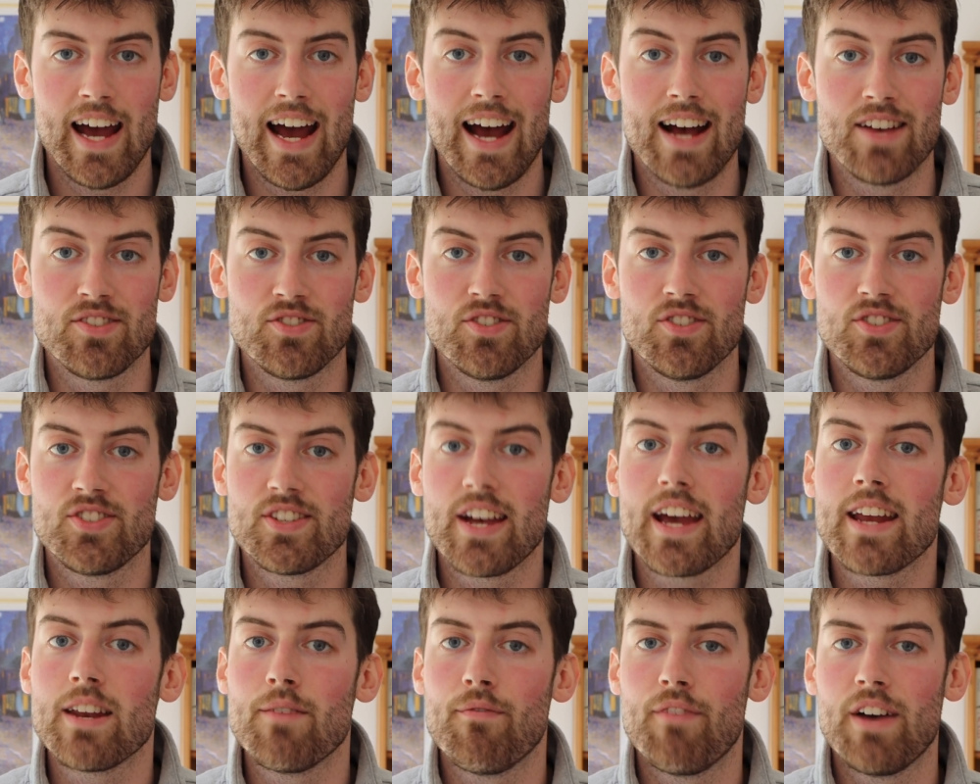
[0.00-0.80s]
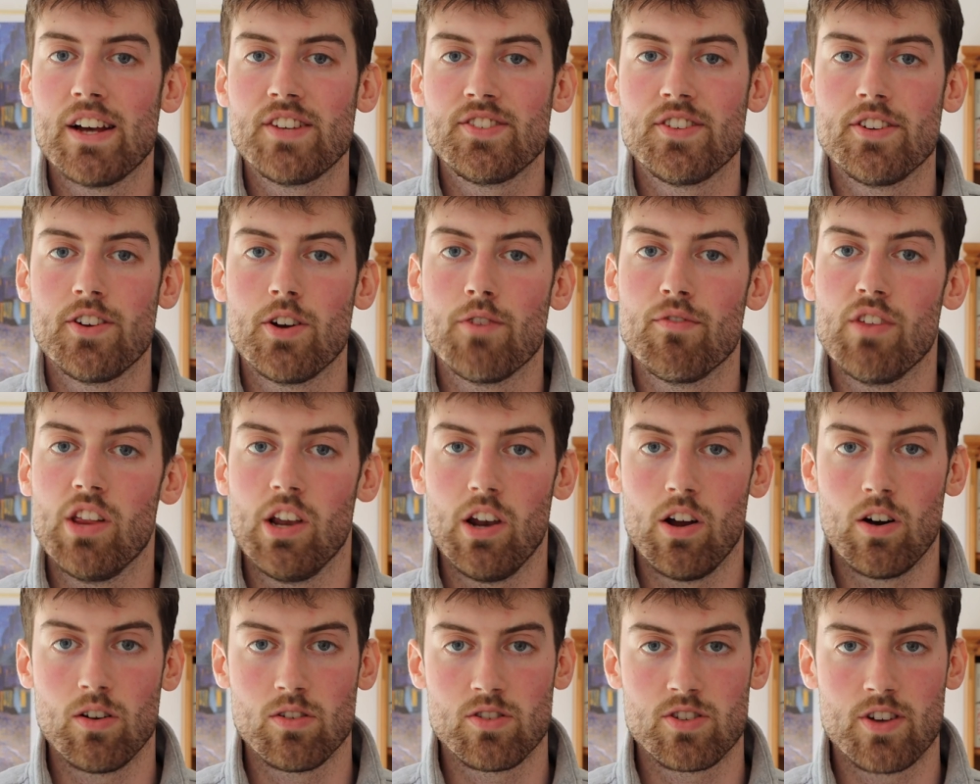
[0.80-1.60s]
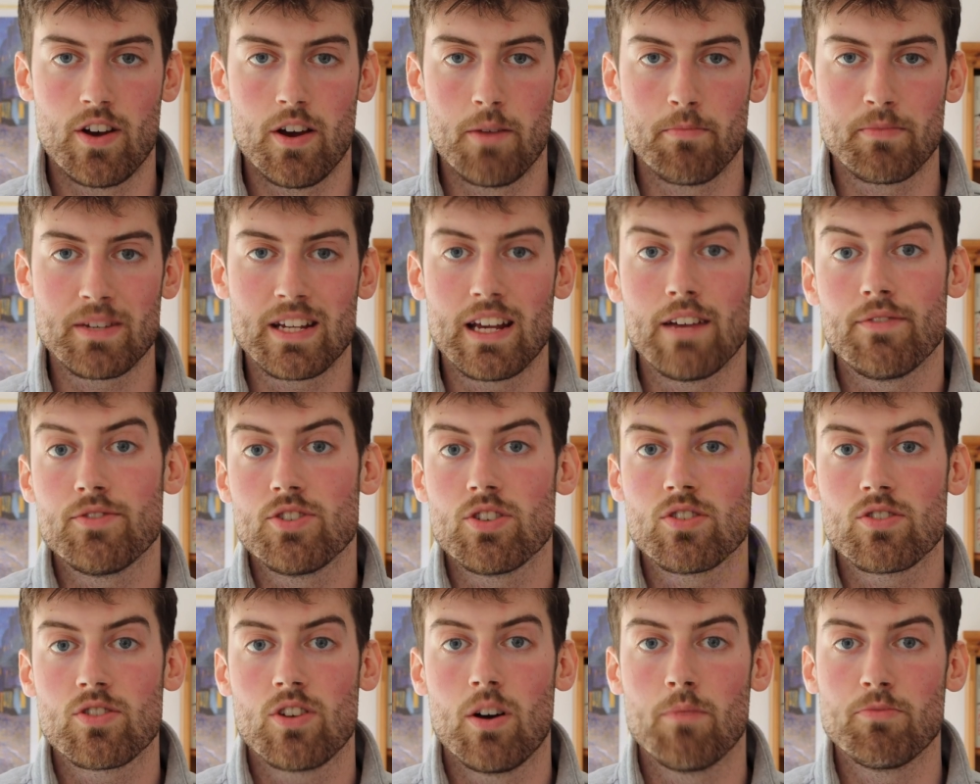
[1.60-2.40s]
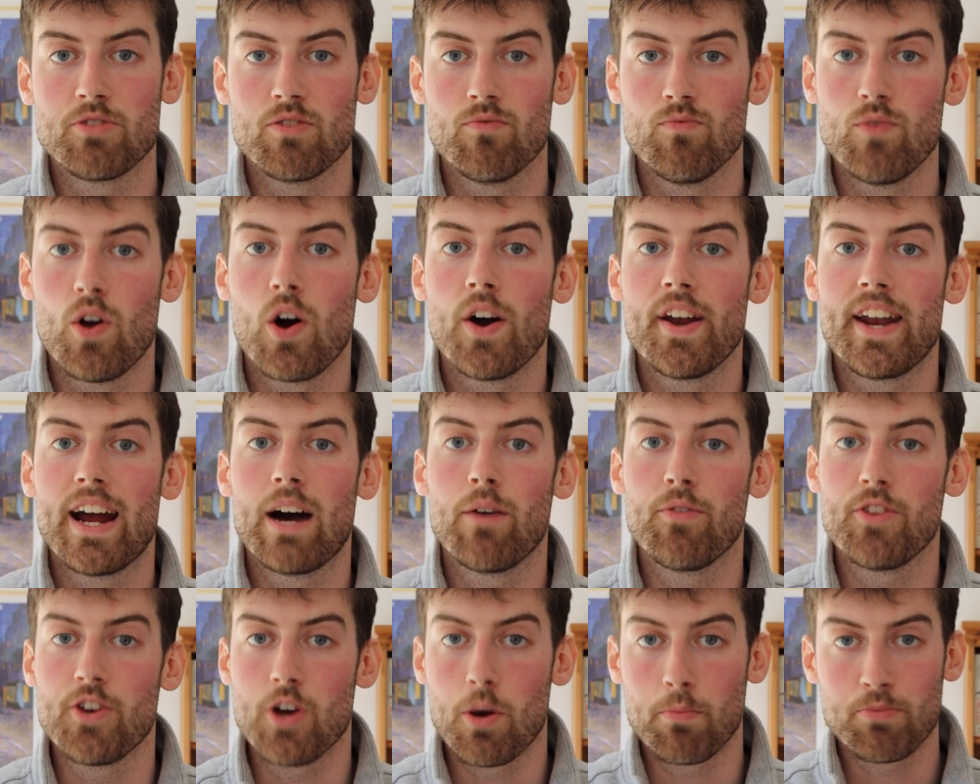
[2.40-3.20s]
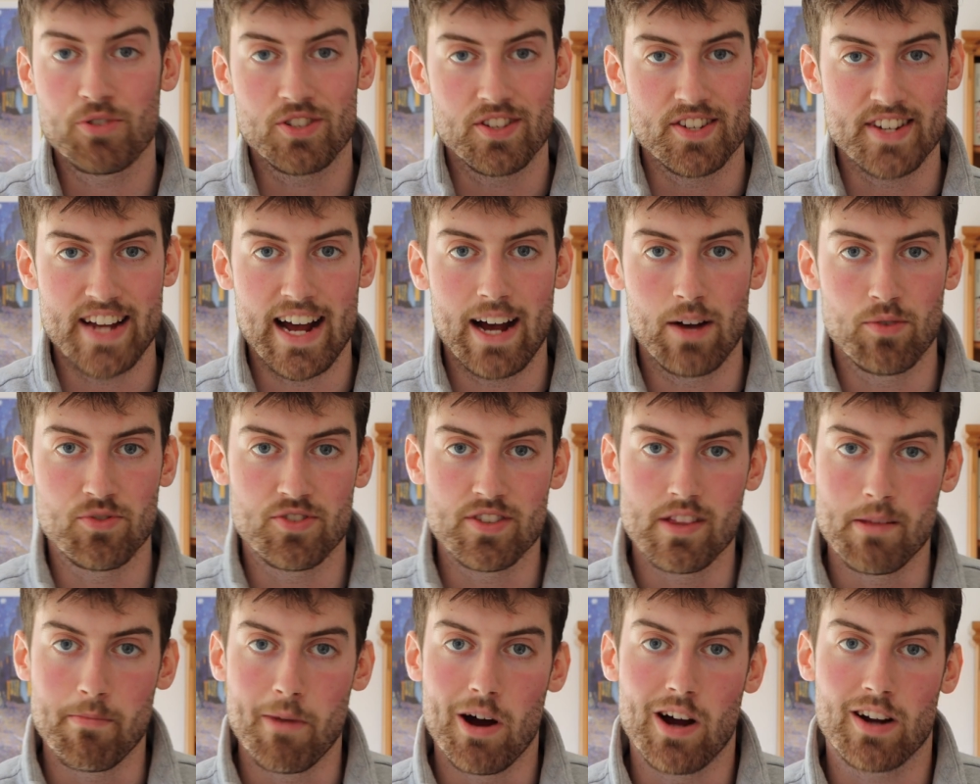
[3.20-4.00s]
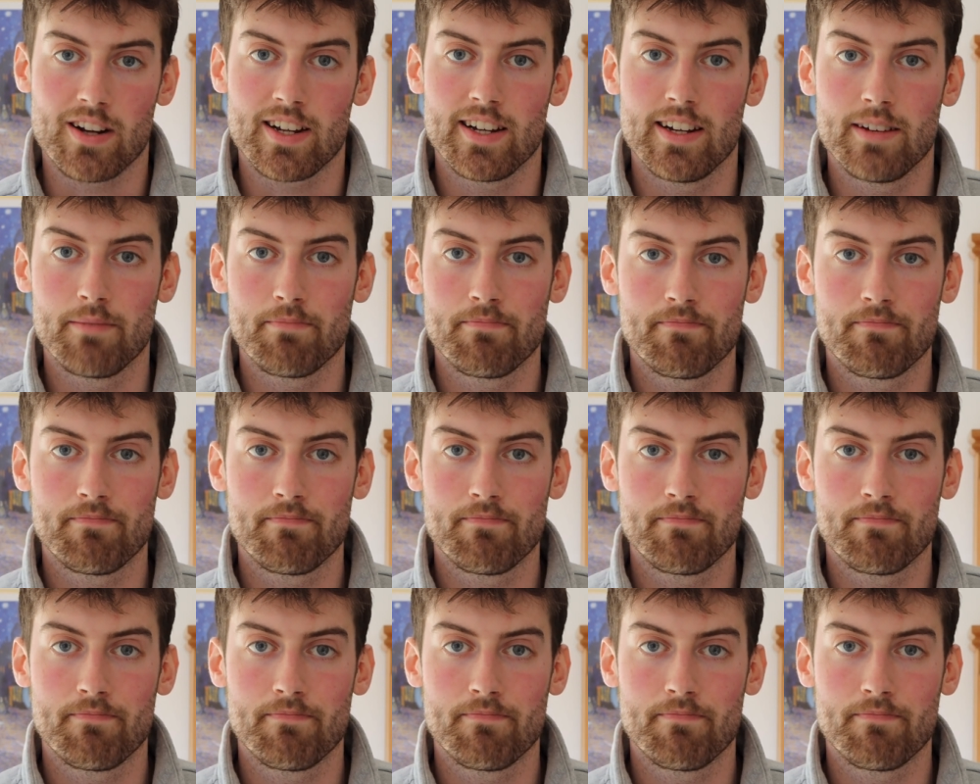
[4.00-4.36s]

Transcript: as staying invested over the long term gives us time to ride out the ups and downs in the market.